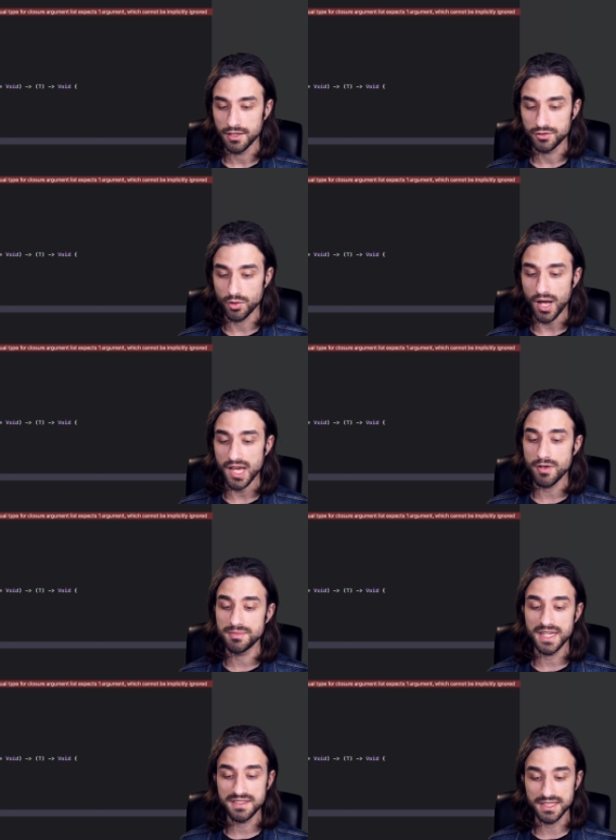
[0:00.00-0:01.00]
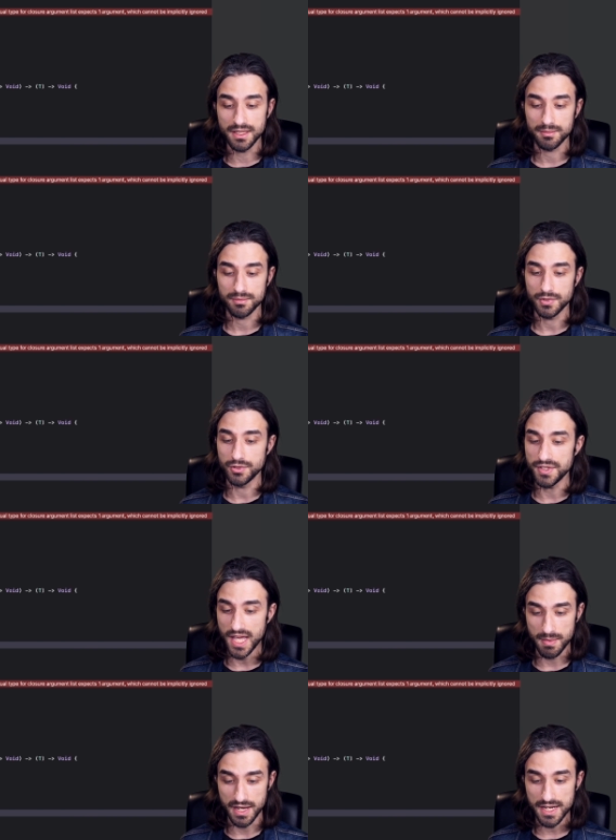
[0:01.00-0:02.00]
So I've updated the
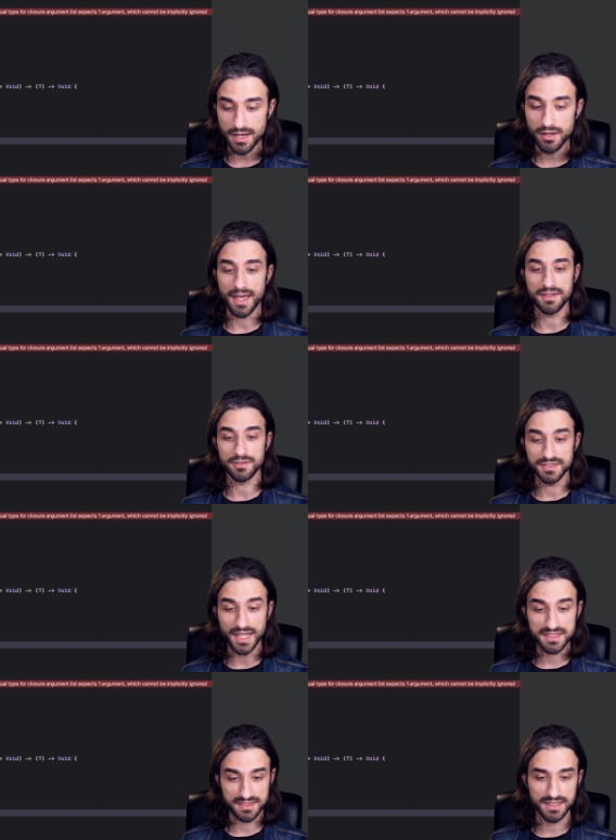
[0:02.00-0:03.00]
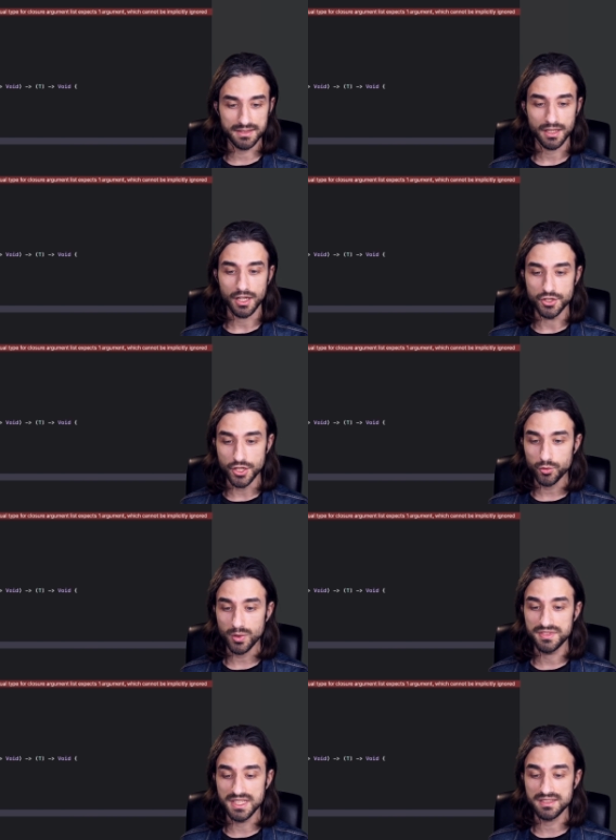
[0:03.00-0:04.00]
name here, and that's it. Just
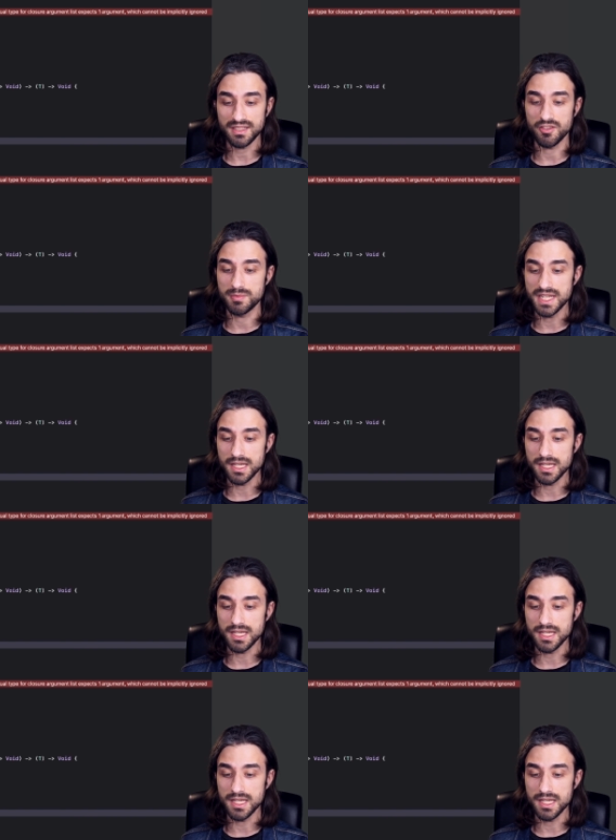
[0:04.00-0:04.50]
with this, I've been